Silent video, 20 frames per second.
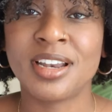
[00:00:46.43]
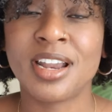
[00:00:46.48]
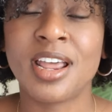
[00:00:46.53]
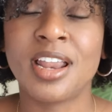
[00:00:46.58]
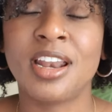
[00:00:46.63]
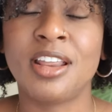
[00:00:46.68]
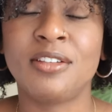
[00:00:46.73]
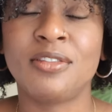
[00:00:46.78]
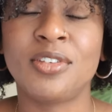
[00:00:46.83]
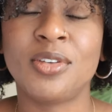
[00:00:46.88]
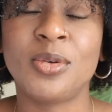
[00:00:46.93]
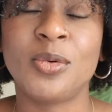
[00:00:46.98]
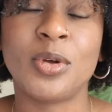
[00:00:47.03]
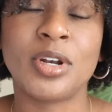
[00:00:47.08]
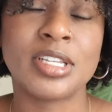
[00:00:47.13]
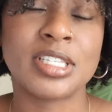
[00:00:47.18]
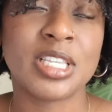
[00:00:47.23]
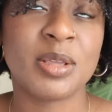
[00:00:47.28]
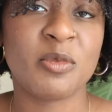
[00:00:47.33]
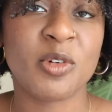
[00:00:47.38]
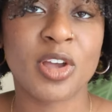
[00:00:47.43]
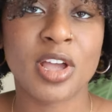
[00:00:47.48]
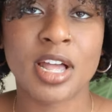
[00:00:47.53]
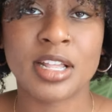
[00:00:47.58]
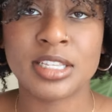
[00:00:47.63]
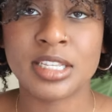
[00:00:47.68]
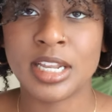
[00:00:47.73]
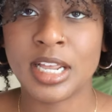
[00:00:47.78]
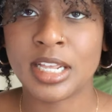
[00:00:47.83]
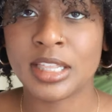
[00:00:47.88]
And if you want to see more
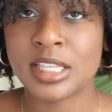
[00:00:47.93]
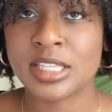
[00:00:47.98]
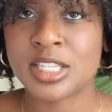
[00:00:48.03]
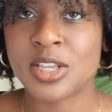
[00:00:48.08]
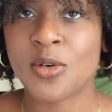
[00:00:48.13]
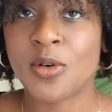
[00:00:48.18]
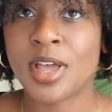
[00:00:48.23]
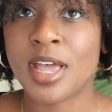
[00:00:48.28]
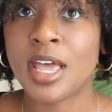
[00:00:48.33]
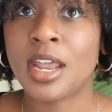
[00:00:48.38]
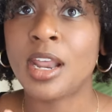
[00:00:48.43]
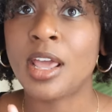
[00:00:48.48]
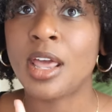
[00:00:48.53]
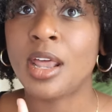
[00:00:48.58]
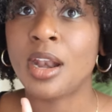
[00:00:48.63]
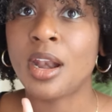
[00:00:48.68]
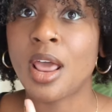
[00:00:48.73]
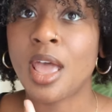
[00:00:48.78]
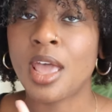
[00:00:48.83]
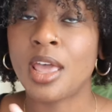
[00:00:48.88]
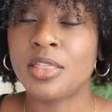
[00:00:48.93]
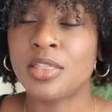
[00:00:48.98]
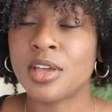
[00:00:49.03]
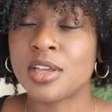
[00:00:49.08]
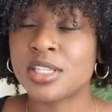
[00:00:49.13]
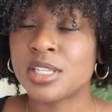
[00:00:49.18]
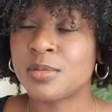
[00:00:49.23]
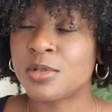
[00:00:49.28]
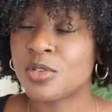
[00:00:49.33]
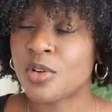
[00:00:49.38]
content like this, go ahead and hit that
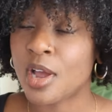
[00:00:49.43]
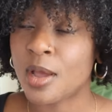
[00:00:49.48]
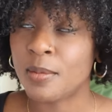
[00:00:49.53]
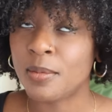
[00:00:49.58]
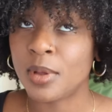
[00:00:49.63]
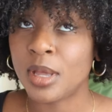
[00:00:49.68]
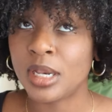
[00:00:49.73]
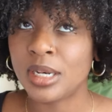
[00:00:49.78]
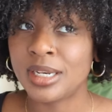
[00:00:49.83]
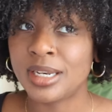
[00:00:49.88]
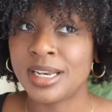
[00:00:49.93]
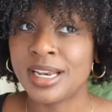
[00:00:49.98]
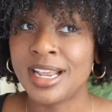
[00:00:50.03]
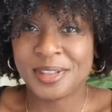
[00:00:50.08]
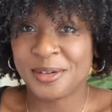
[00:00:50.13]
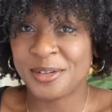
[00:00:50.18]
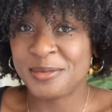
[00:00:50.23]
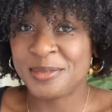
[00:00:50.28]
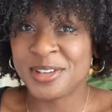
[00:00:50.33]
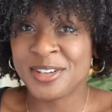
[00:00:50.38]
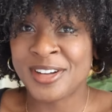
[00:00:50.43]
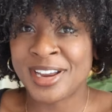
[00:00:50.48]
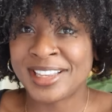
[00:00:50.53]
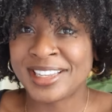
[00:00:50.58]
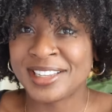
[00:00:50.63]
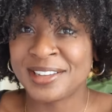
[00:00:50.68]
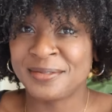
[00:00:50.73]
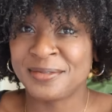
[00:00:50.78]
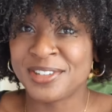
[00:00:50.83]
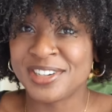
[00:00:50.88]
subscribe button. That would be
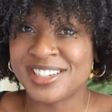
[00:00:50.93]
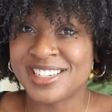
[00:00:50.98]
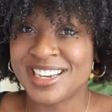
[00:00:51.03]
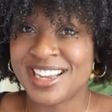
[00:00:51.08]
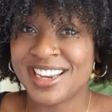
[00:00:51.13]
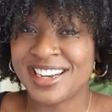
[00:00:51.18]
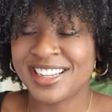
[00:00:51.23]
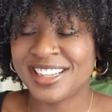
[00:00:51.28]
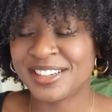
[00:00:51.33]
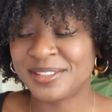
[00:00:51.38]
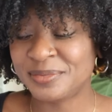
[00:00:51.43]
greatly appreciated.